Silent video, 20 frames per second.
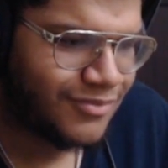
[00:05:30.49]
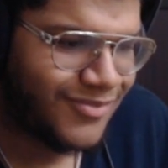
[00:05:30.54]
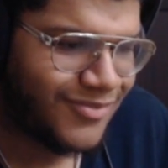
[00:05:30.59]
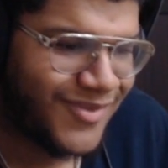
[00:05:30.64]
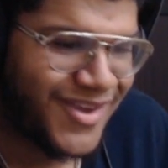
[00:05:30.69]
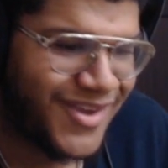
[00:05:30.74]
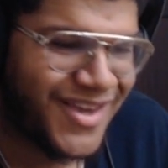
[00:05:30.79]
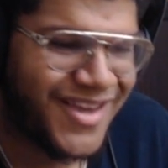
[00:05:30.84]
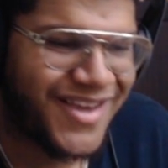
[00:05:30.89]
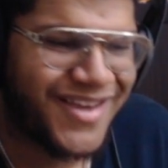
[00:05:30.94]

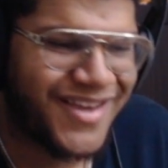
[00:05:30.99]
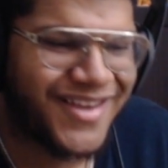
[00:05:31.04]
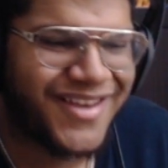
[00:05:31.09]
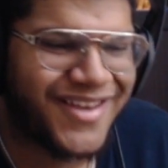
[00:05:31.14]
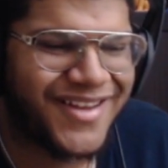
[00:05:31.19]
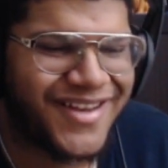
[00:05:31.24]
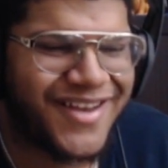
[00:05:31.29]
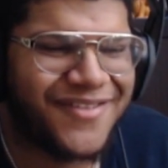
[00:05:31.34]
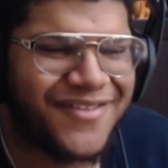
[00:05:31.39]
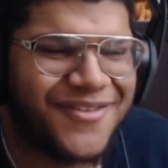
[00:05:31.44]
Yeah, it
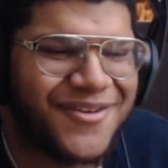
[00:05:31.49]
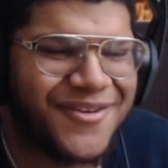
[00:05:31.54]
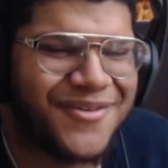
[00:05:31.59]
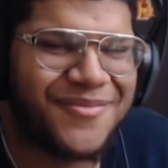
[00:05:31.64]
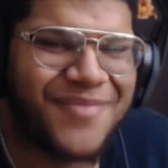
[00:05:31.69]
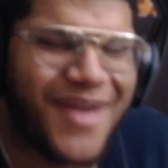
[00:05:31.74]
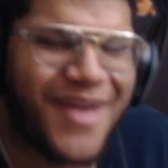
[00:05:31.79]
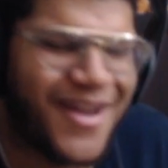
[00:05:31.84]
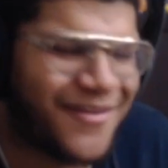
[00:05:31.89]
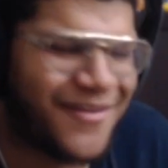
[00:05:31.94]
could definitely
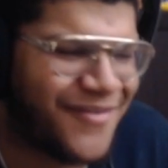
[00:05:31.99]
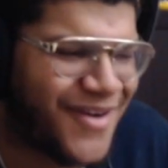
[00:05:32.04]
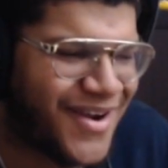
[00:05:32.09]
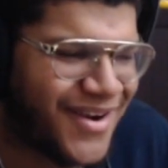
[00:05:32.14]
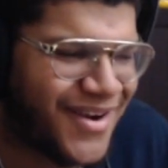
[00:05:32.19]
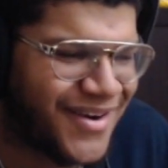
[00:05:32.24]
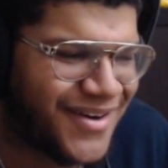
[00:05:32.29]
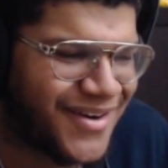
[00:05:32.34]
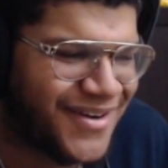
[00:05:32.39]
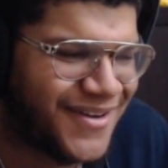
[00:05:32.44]

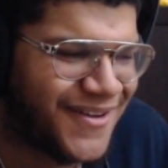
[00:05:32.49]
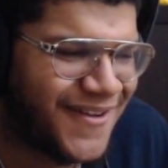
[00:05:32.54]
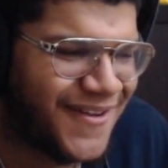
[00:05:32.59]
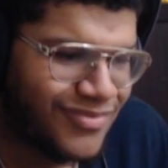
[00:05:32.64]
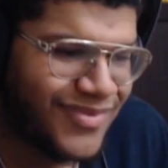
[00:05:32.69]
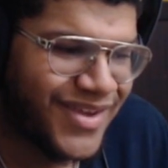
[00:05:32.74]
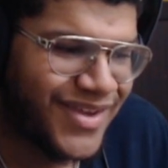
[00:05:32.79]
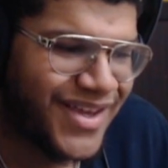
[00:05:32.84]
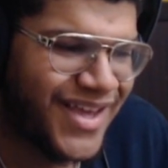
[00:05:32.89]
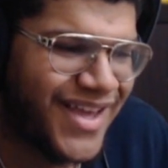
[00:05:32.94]
backfire.
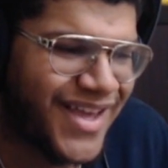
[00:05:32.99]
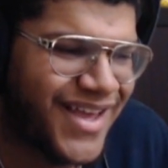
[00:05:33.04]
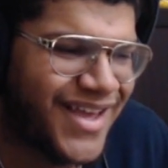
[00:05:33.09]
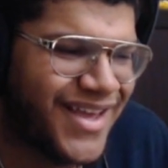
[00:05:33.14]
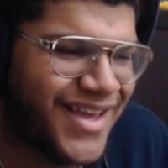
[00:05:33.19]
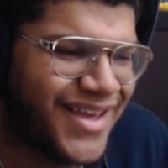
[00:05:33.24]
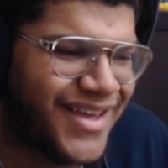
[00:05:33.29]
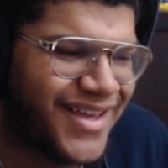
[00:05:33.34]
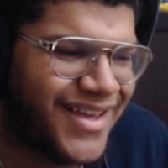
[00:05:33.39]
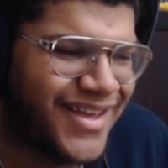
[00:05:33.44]

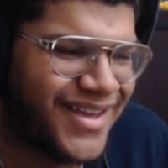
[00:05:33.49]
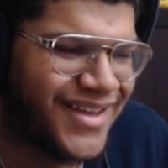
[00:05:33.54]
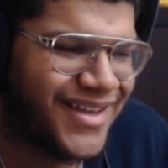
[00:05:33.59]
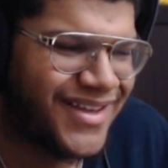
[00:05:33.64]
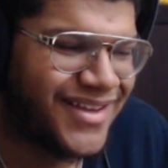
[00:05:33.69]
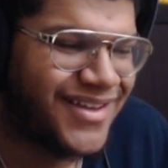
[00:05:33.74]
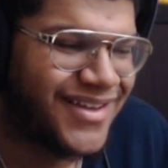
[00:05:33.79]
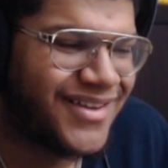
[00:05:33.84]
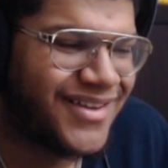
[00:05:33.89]
Yeah.